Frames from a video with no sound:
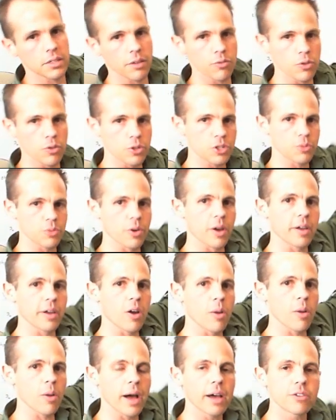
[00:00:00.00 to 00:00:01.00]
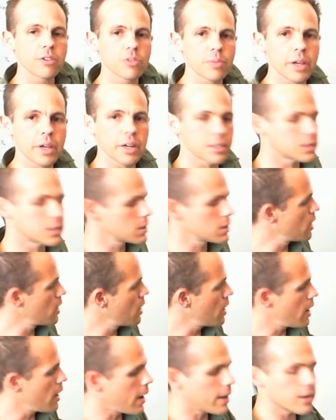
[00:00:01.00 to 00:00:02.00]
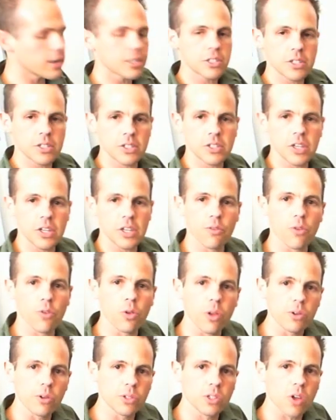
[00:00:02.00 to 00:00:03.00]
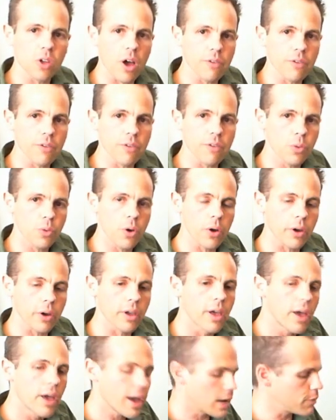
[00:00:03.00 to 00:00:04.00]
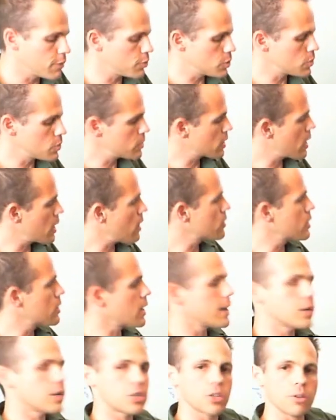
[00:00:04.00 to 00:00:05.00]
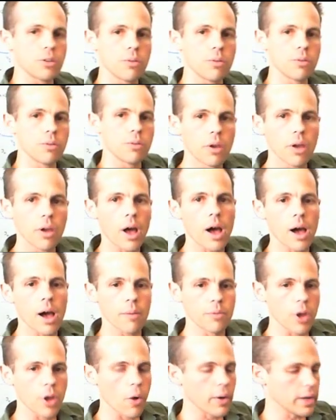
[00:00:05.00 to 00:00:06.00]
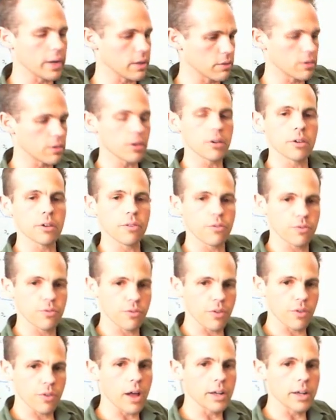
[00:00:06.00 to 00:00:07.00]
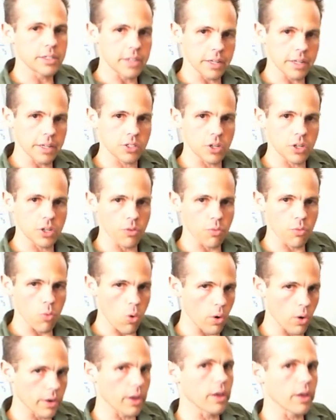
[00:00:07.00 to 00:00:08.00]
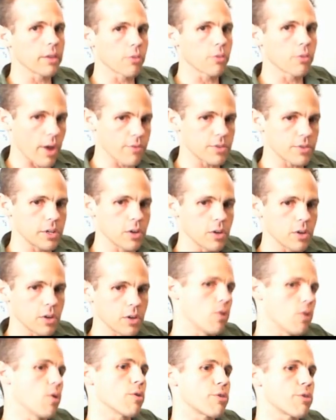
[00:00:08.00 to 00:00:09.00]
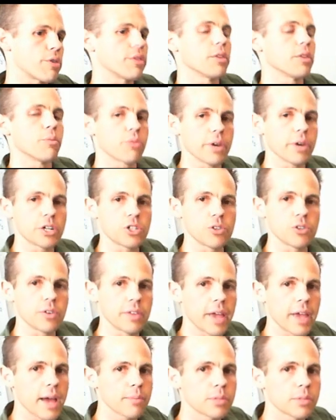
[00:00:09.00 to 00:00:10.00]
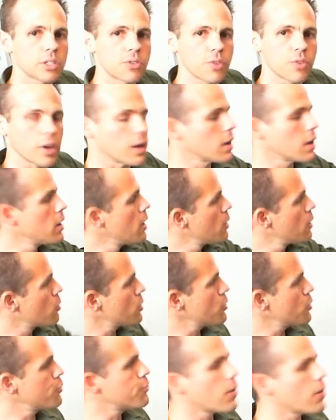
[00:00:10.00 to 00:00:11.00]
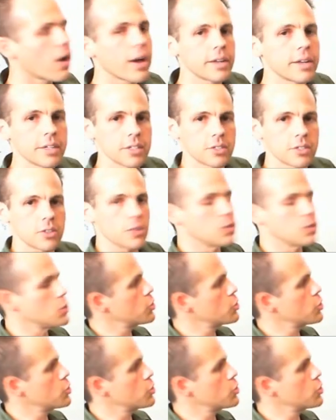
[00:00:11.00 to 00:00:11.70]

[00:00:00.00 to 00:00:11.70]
and a version where I go up 100 metres, and I just see if all those siphons work. And if you do the calculation, um, knowing the uh, density of water, gravity on Earth, and the pressure of the atmosphere, what you find is that